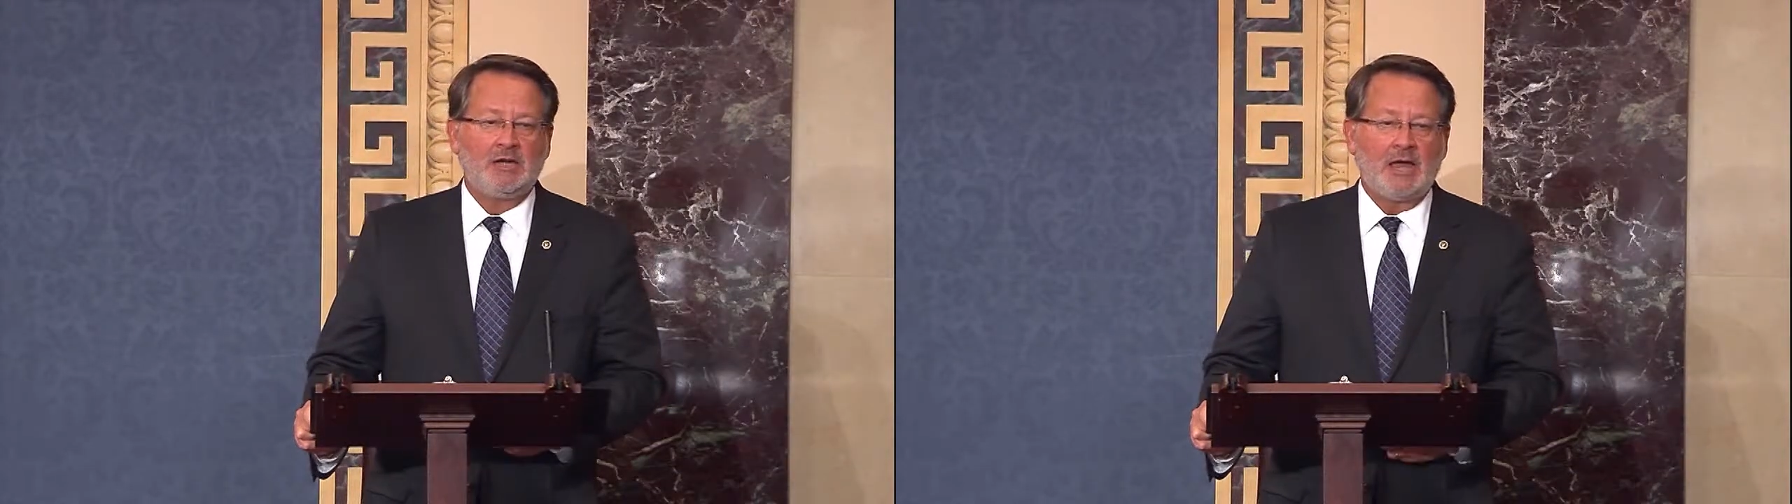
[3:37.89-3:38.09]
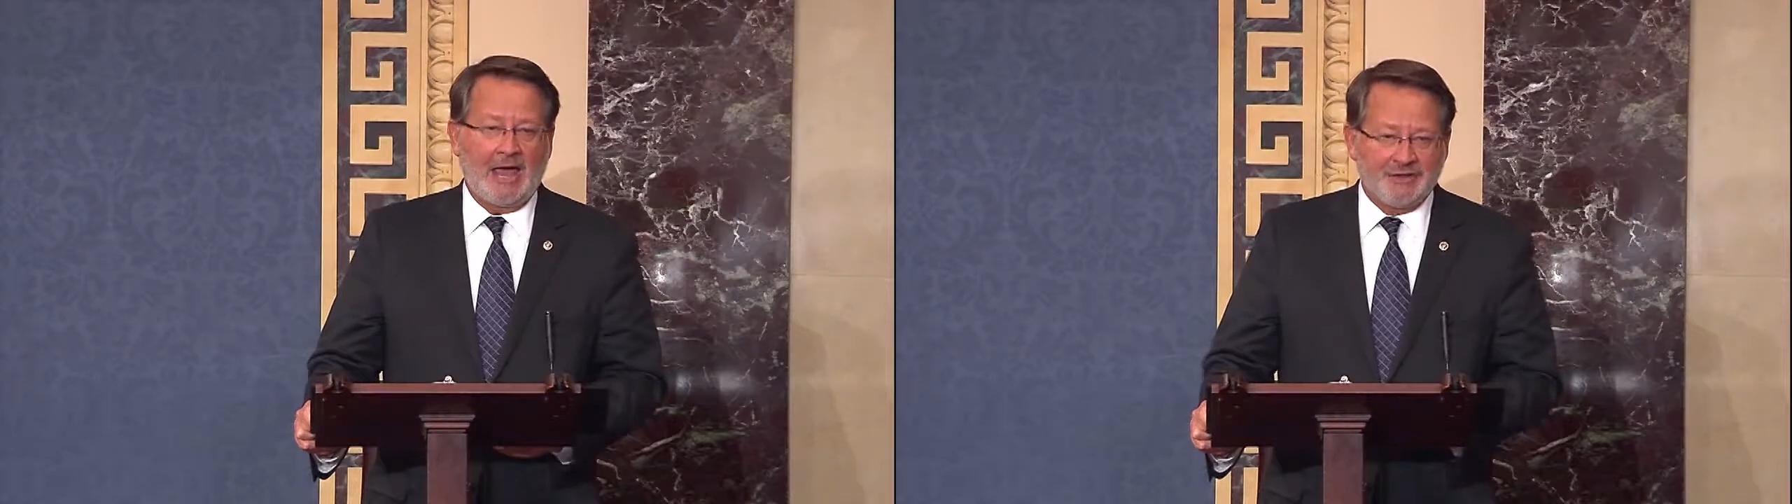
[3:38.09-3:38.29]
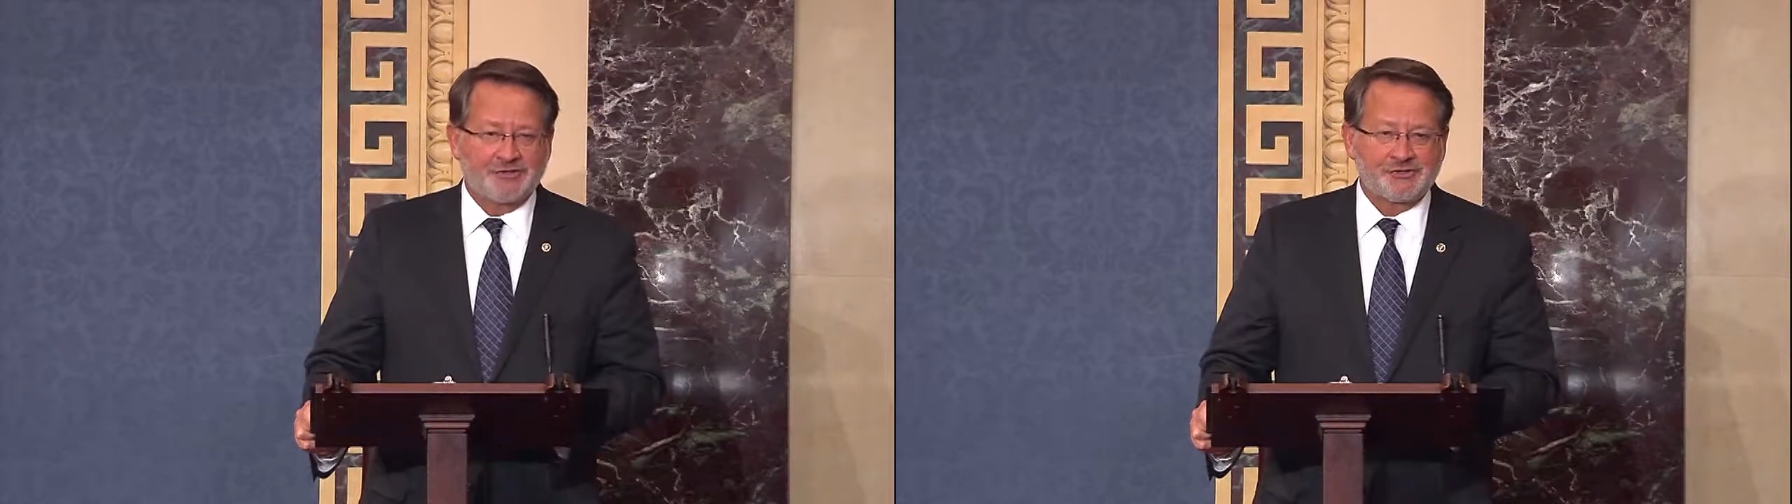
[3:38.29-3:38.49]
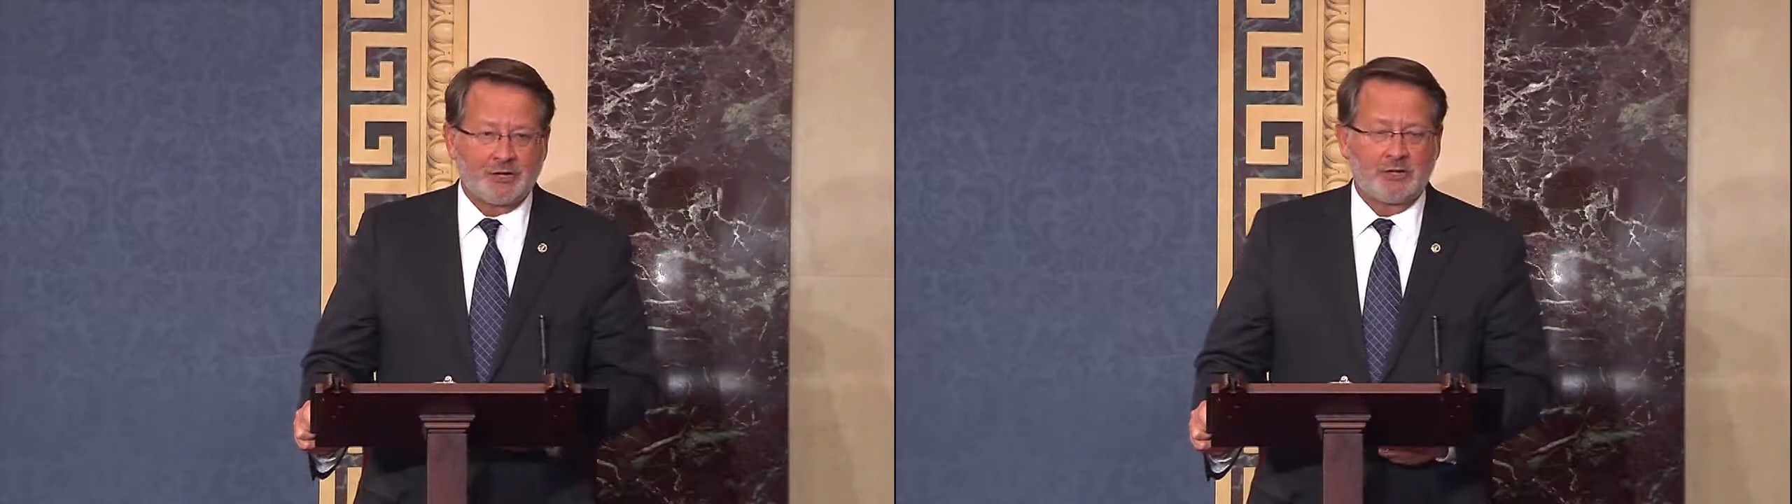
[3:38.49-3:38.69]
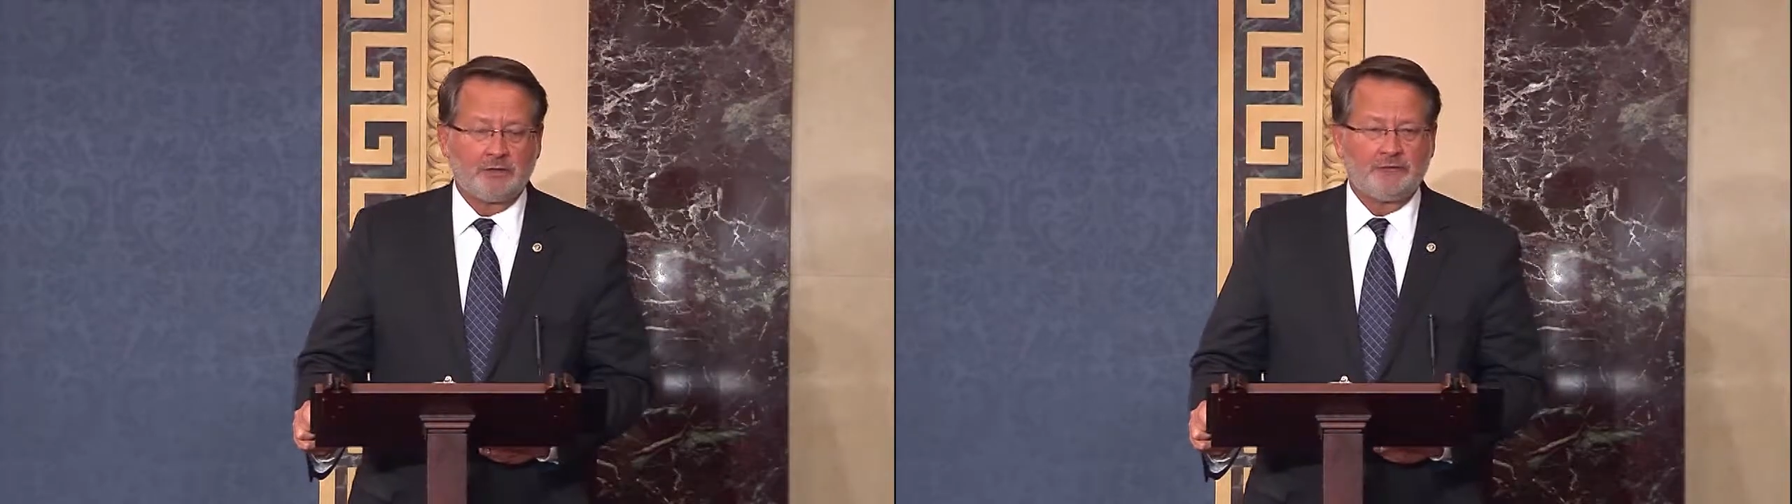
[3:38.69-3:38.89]
and to
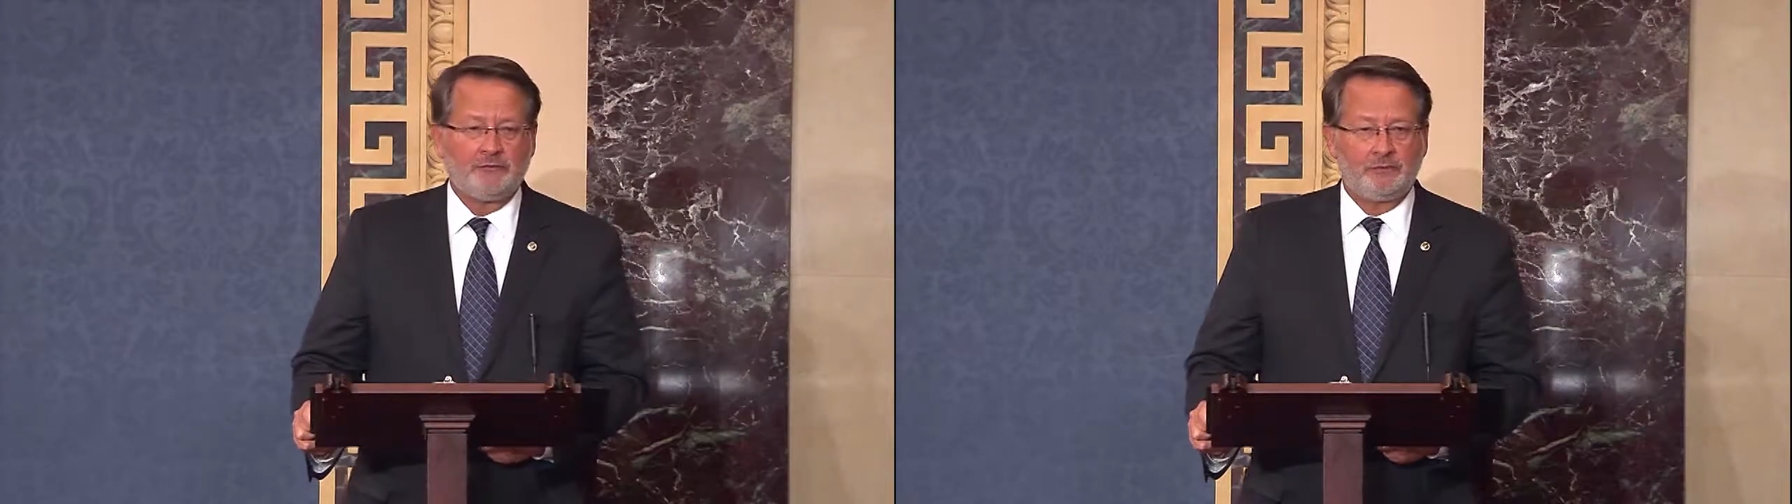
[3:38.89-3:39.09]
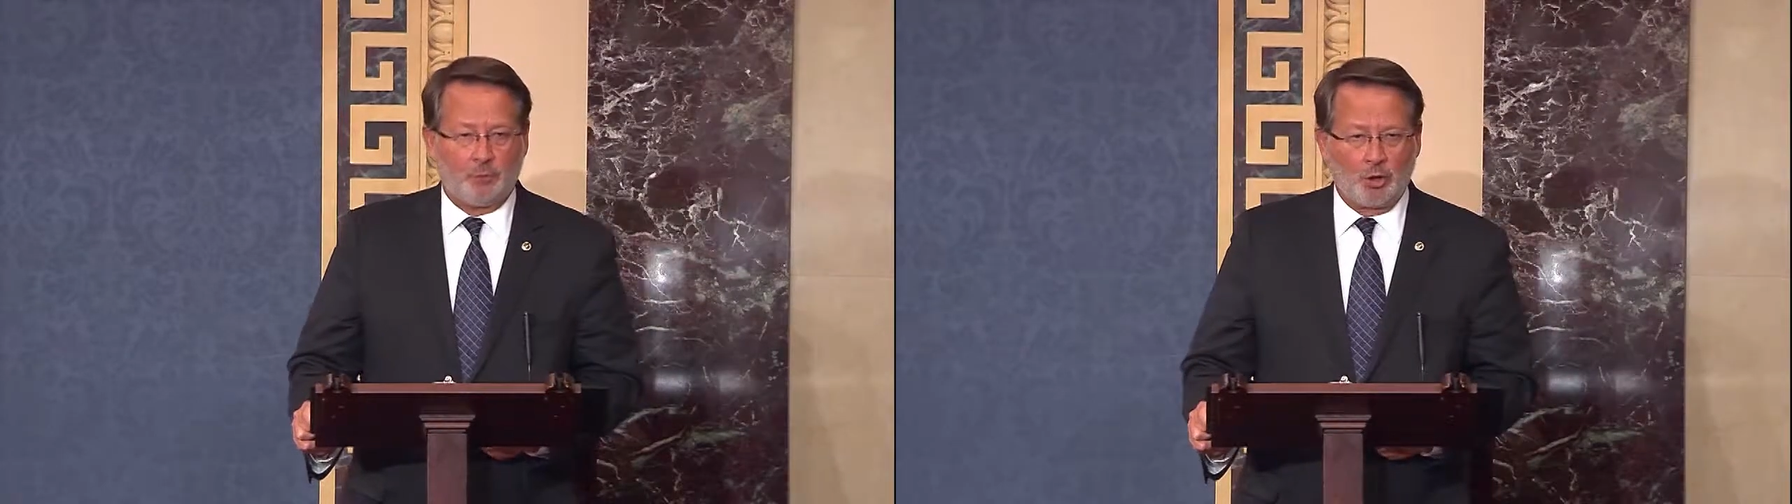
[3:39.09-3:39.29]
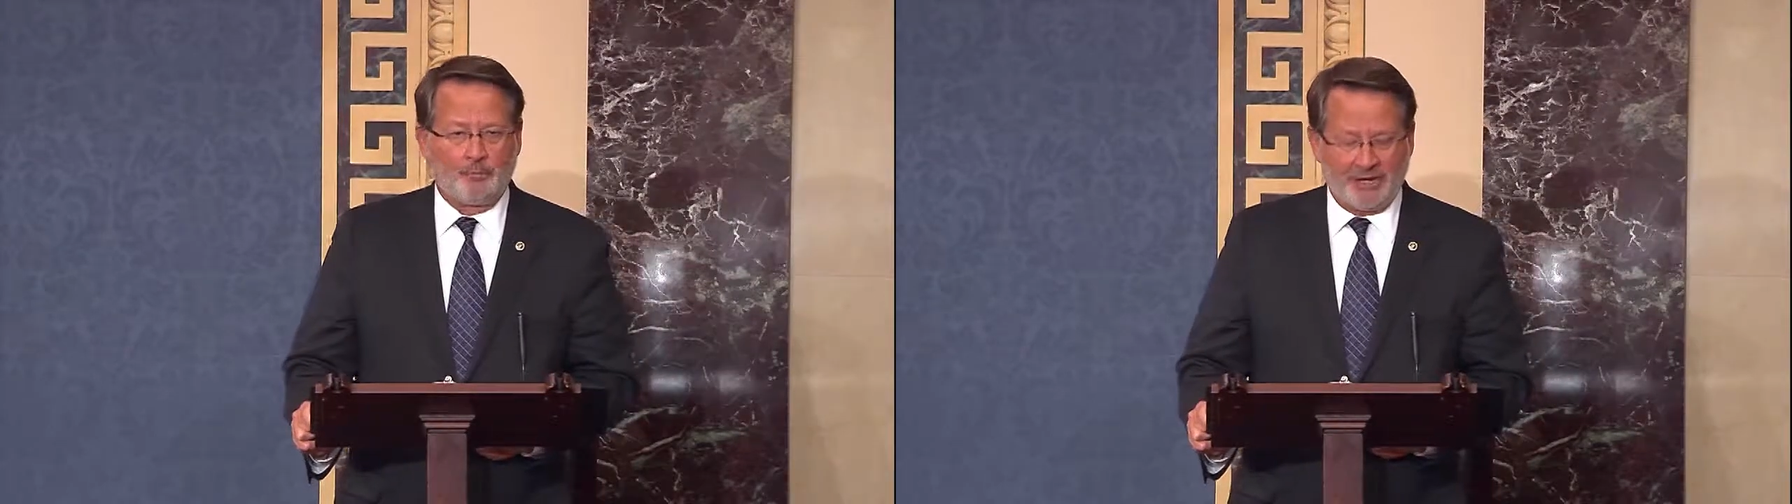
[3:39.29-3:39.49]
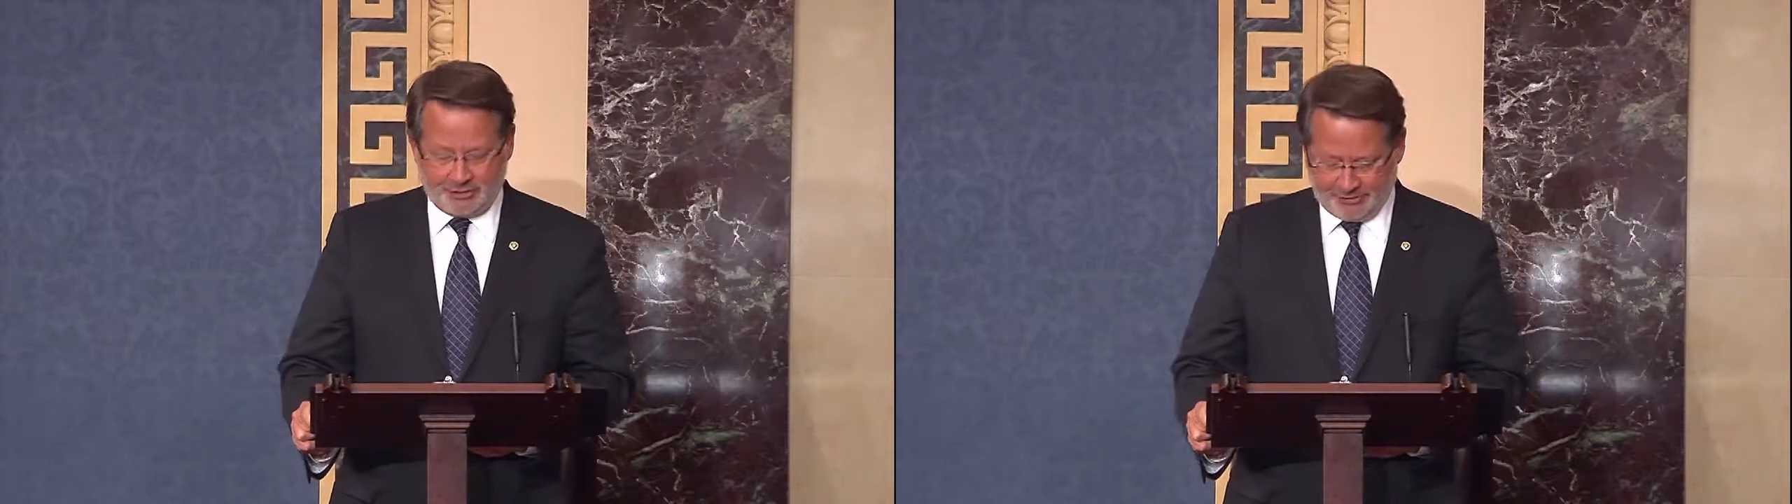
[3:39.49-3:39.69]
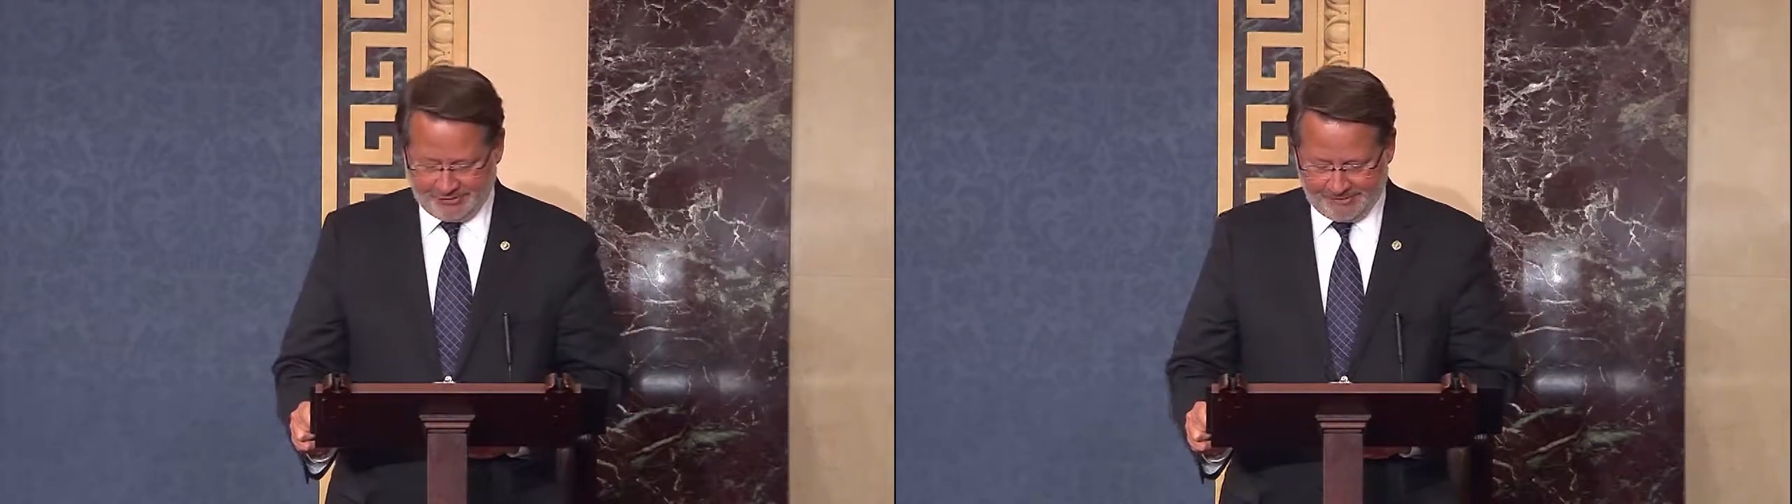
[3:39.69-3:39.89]
serve more
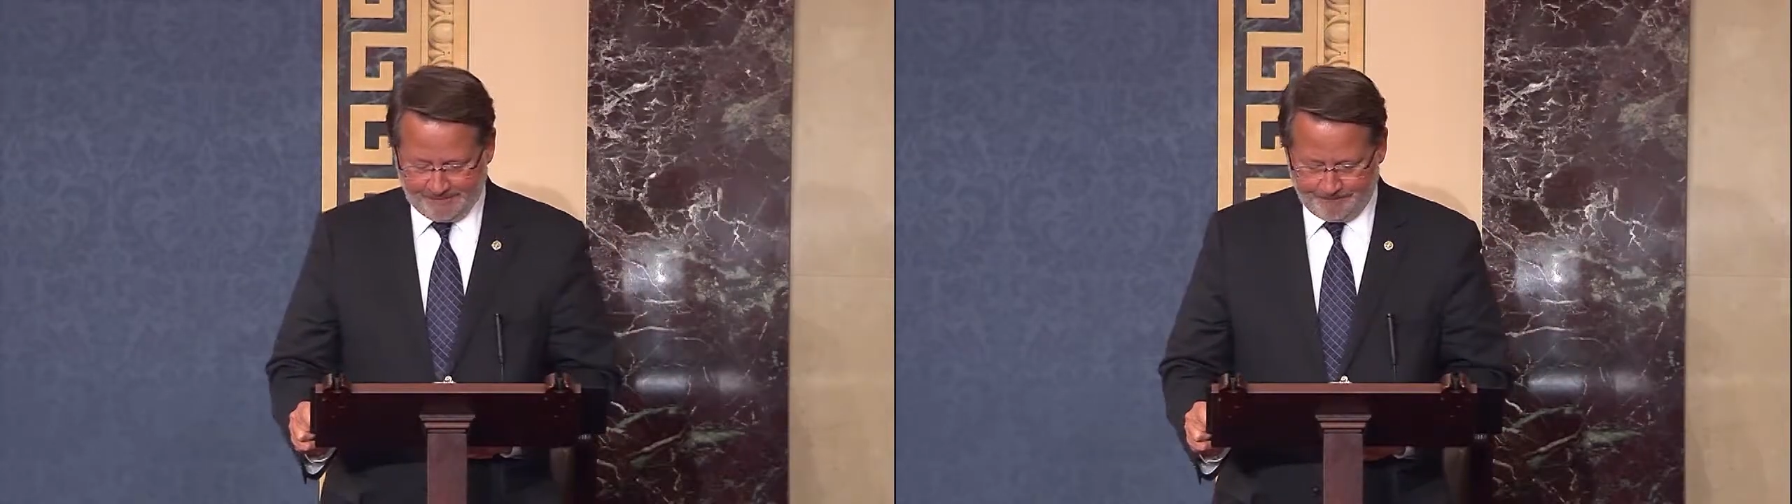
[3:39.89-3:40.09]
patients.